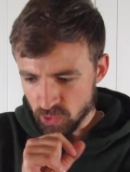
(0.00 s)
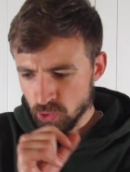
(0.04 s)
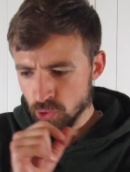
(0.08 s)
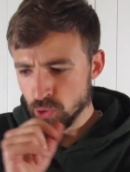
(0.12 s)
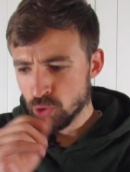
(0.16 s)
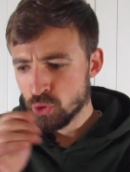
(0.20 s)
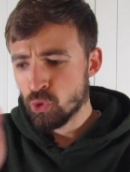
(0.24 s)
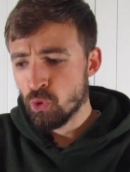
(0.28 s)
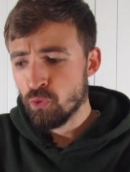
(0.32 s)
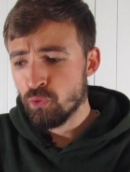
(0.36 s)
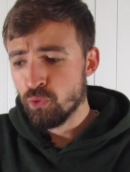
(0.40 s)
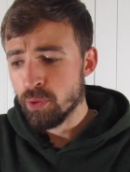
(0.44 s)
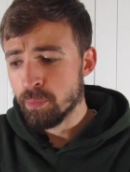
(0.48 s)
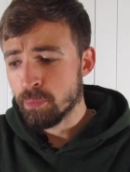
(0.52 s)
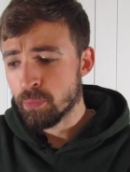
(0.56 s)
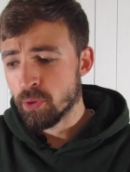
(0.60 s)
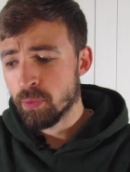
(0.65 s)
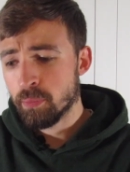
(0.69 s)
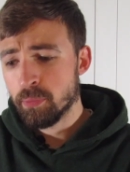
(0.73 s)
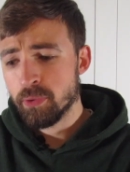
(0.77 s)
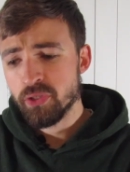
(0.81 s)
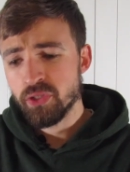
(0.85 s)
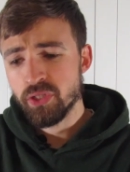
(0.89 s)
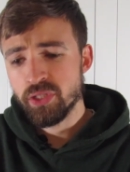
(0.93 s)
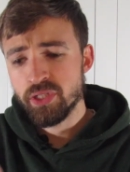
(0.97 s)
So if we
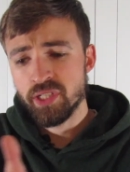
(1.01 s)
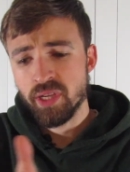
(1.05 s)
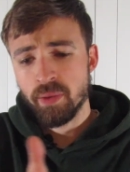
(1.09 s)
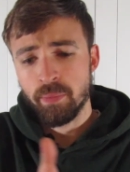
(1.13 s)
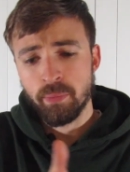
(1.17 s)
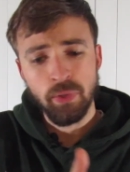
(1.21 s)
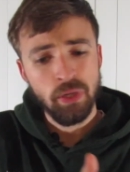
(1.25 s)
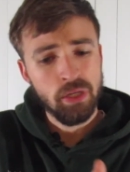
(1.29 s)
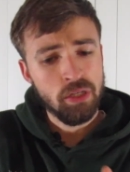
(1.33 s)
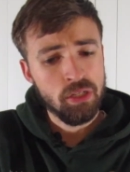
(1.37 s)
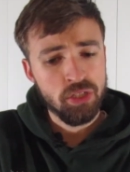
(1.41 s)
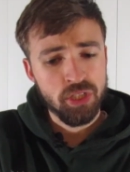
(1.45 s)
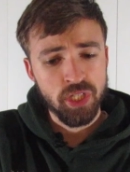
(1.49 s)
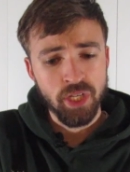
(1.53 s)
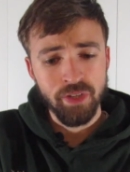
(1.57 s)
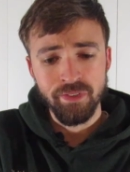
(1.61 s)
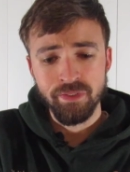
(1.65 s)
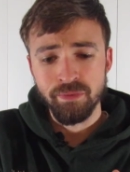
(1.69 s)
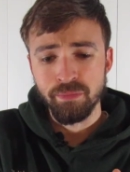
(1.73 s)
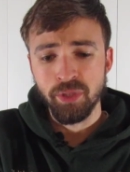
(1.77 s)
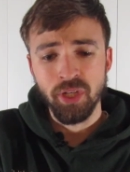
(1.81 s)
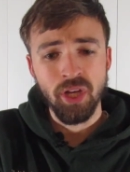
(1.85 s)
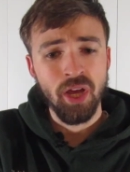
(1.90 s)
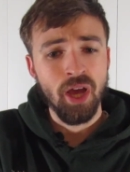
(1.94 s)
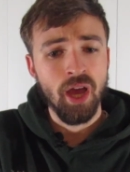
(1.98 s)
purposely separate ourselves
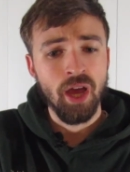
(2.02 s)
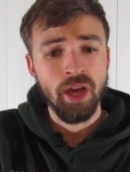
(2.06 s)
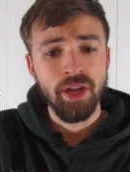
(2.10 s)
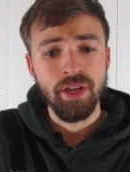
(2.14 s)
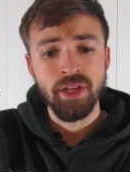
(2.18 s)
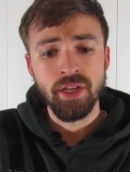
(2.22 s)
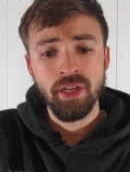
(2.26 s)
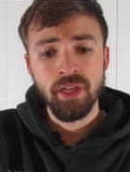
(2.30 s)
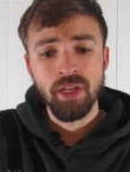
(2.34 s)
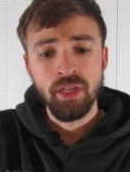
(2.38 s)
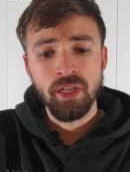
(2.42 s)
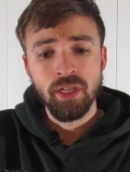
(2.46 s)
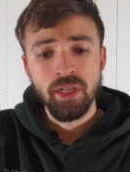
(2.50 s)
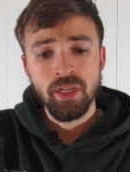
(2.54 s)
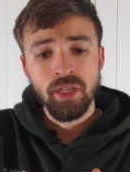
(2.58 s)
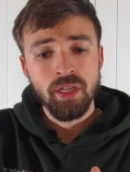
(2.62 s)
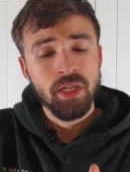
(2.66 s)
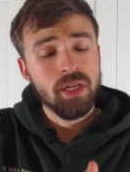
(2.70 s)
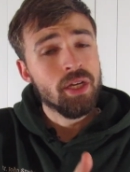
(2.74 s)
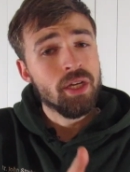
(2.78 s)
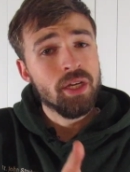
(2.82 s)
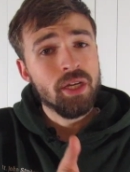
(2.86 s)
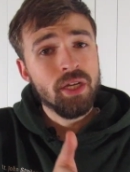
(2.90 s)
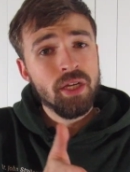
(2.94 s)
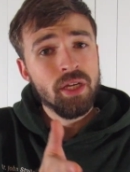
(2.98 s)
from God,
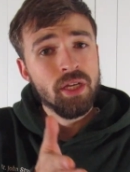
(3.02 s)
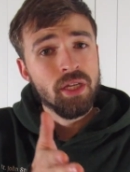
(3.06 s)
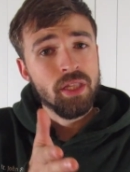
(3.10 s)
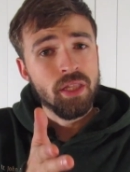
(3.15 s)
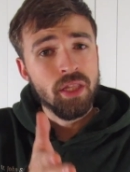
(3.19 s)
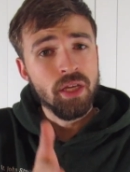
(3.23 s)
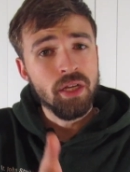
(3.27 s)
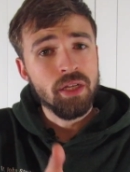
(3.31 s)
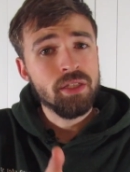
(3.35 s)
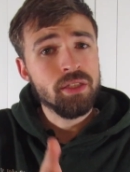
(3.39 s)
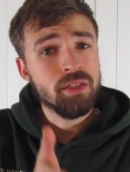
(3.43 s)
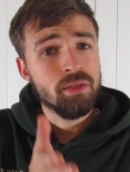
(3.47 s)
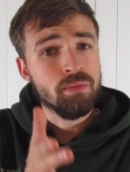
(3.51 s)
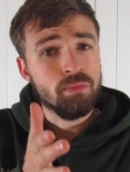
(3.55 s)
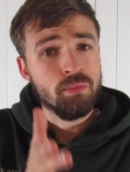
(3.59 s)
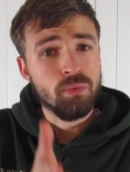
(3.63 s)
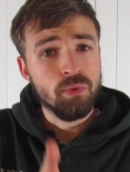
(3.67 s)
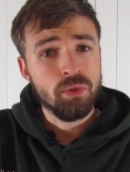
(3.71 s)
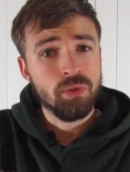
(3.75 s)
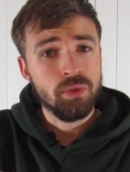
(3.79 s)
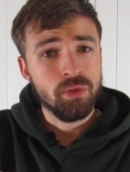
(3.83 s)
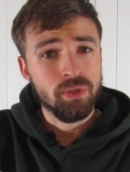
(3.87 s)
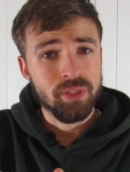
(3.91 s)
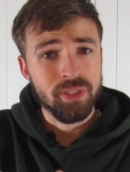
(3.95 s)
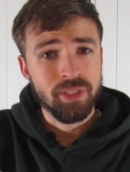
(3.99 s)
that is a
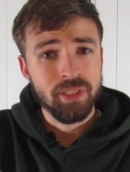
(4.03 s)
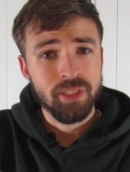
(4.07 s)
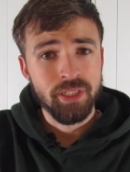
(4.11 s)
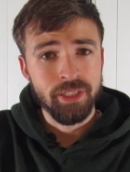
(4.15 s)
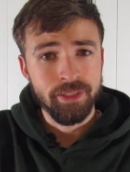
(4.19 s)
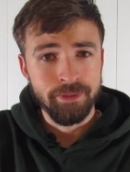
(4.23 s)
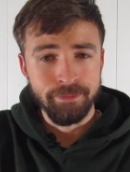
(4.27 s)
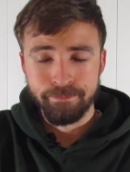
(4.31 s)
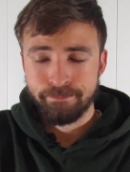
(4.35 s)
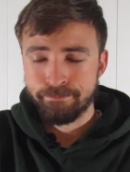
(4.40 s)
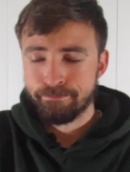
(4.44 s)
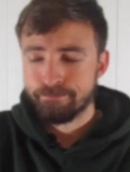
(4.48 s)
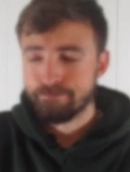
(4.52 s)
mortal sin.